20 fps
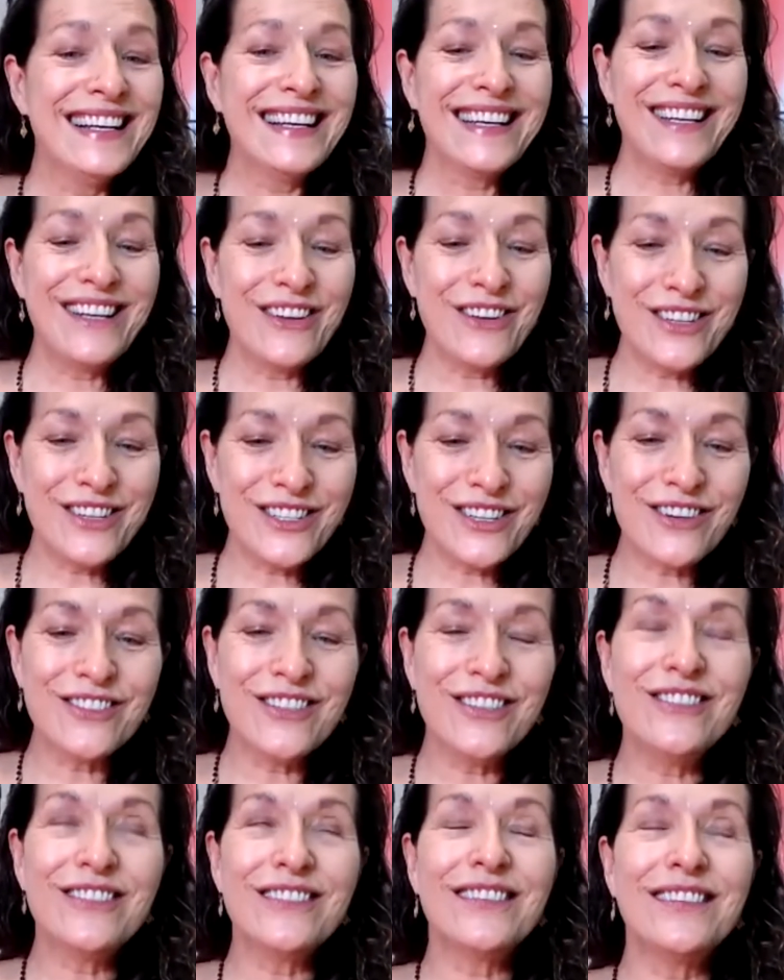You know, you start
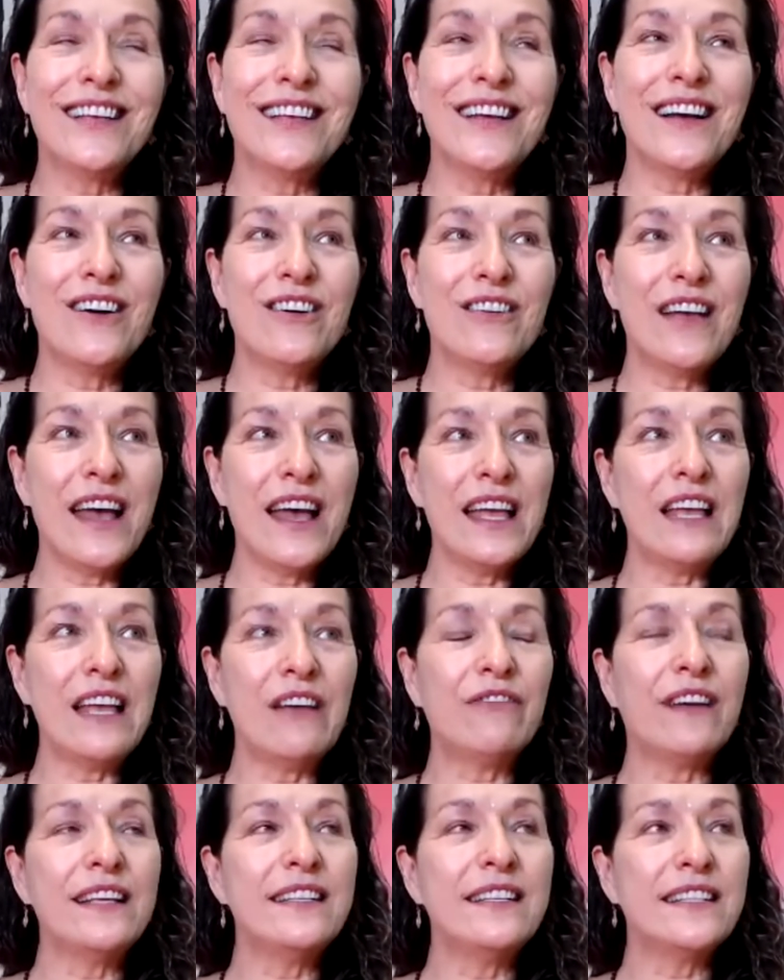to just say, okay,
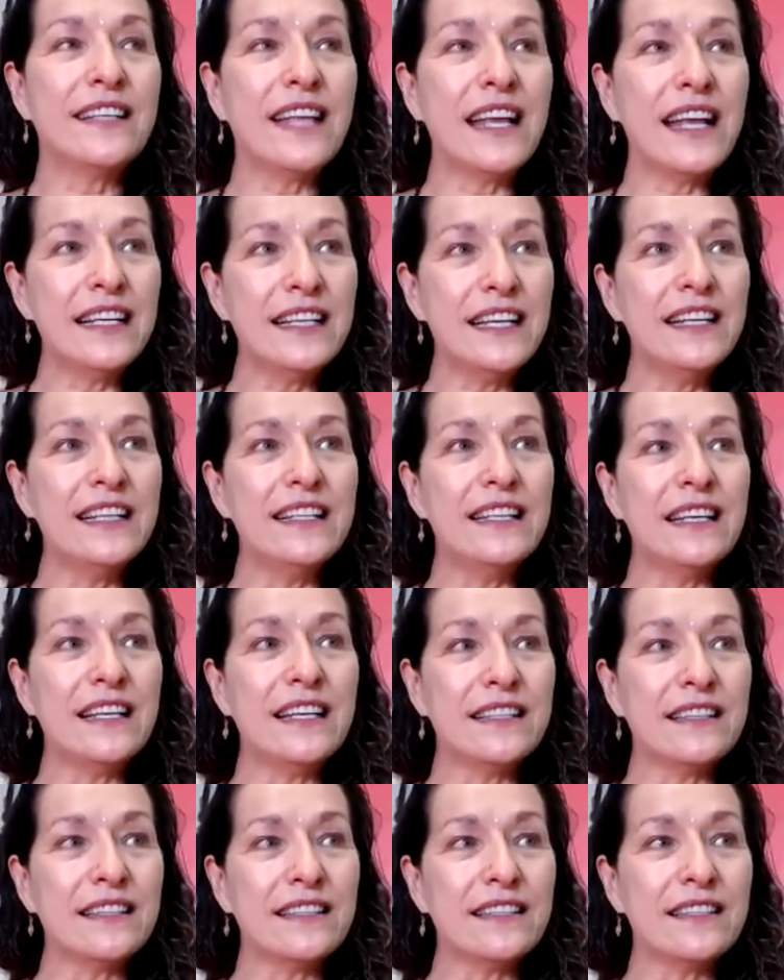if I stand in
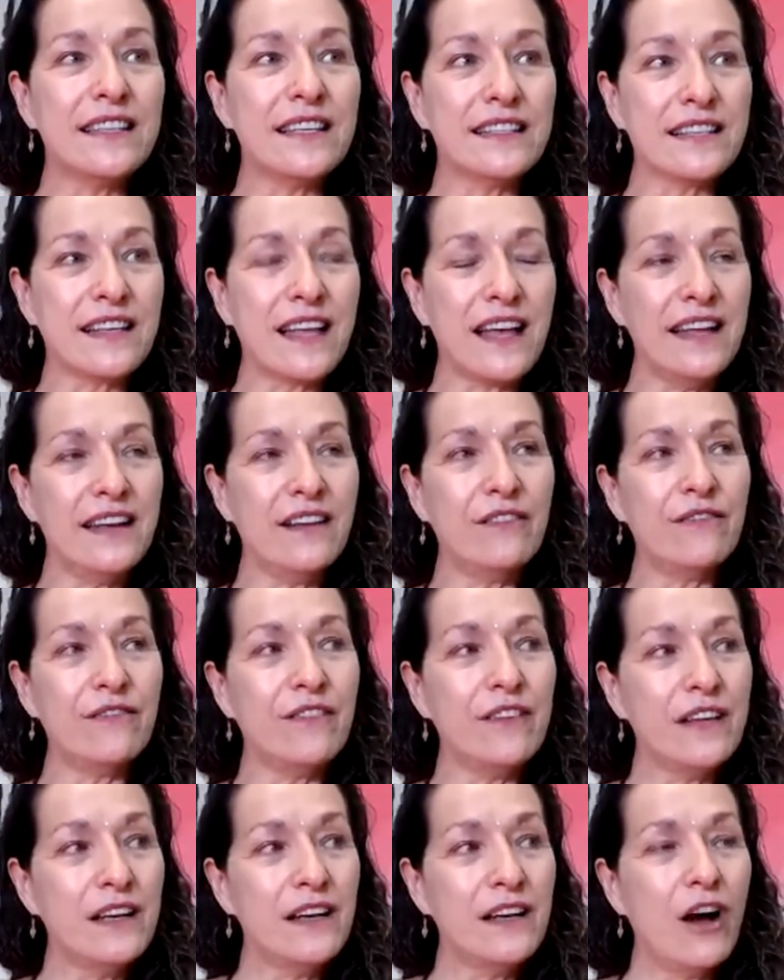this kind of
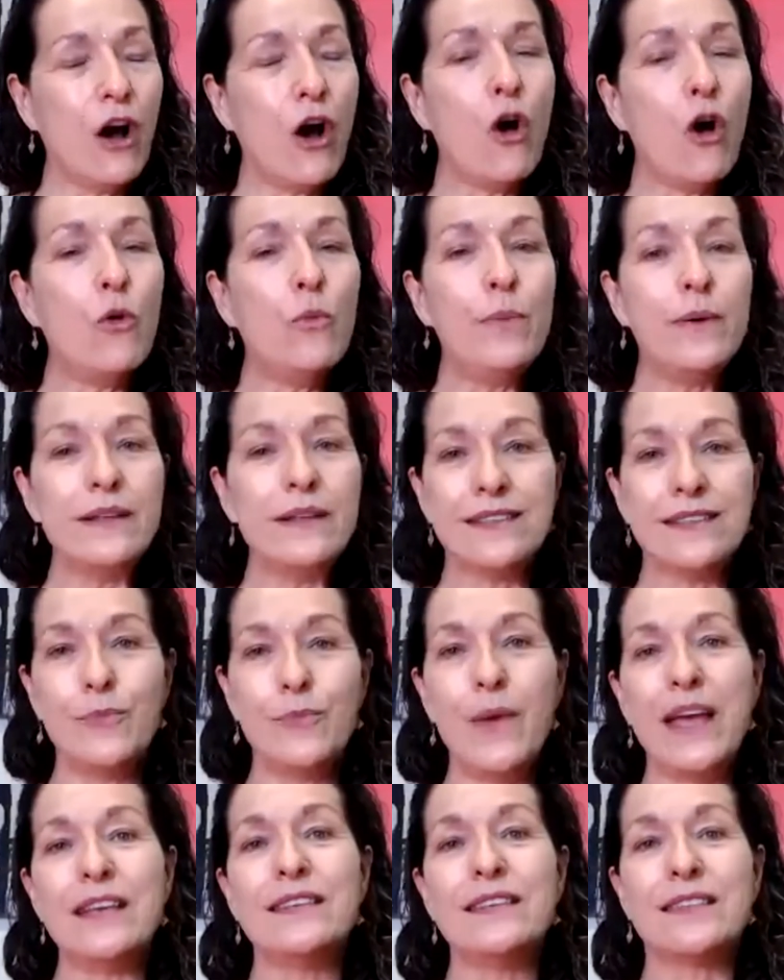open
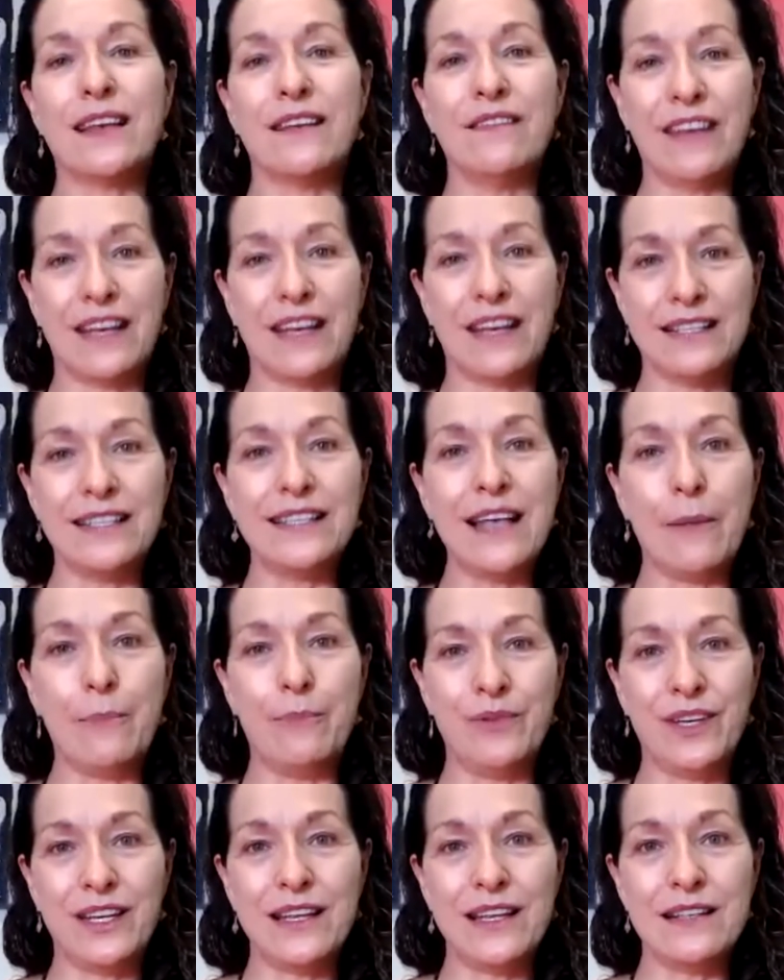space of
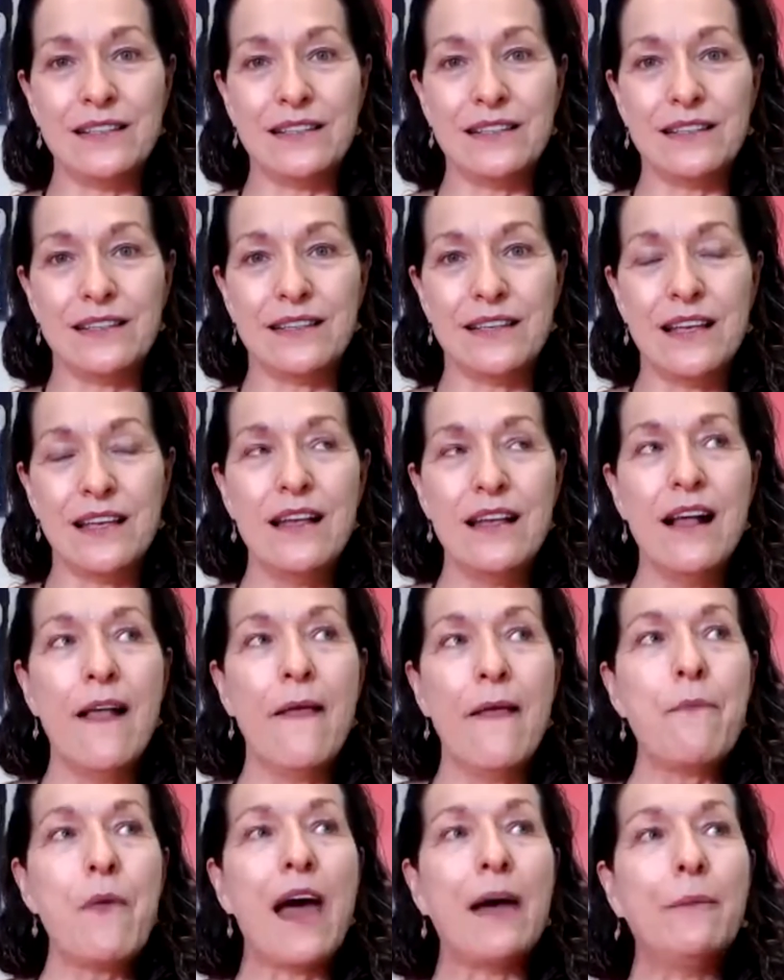acceptance,
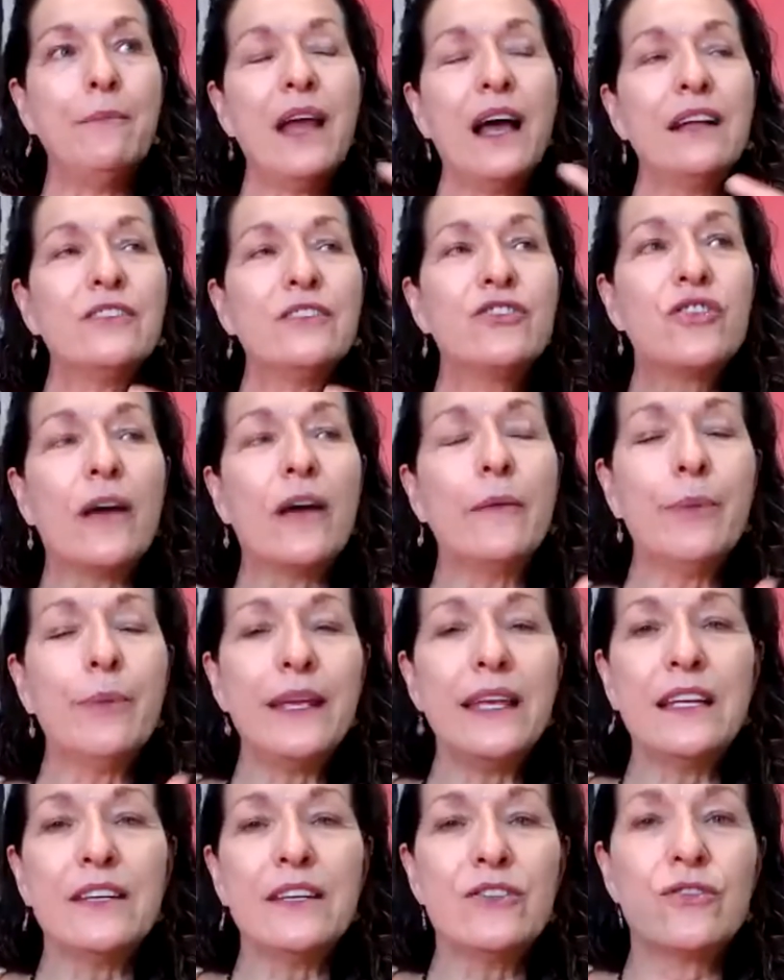I'm not
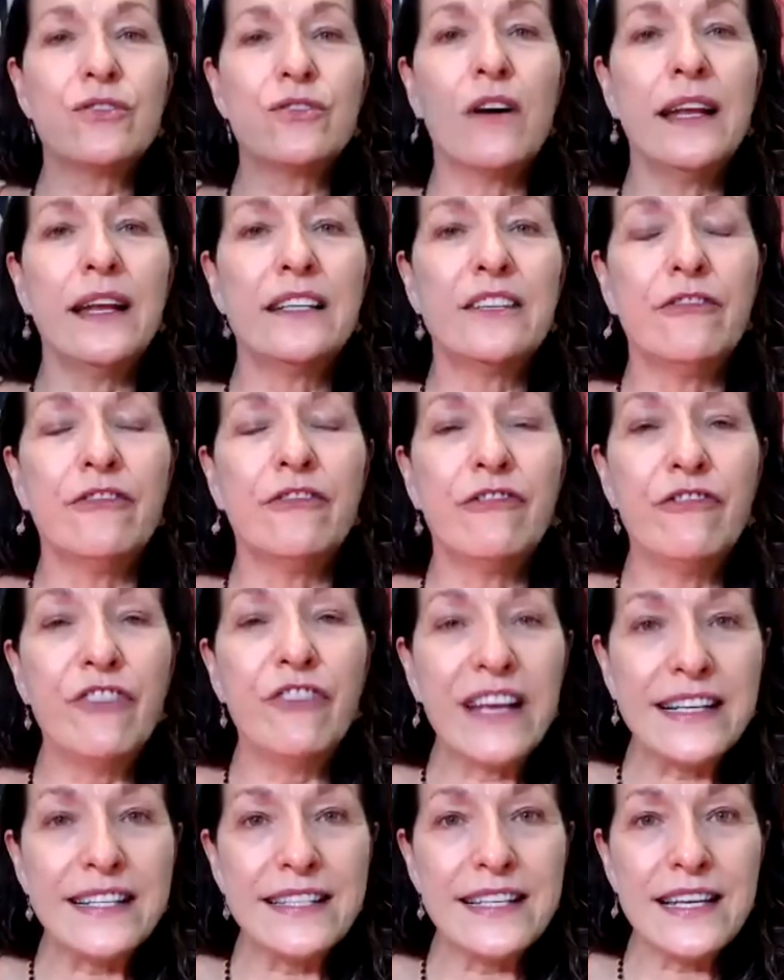jumping in trying to
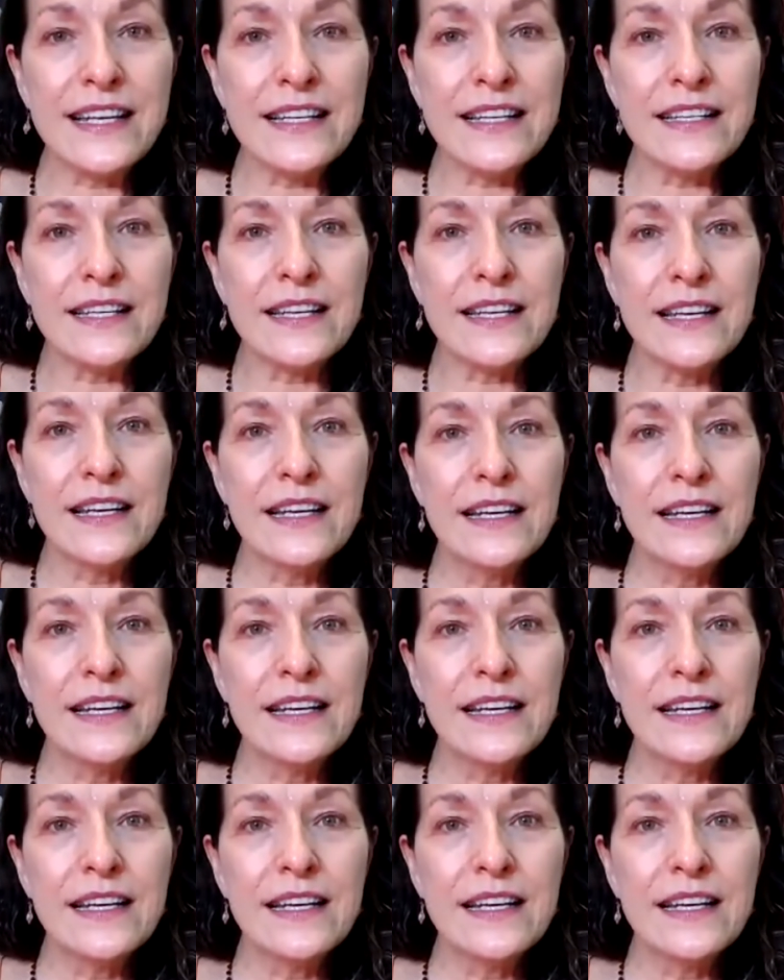fix it.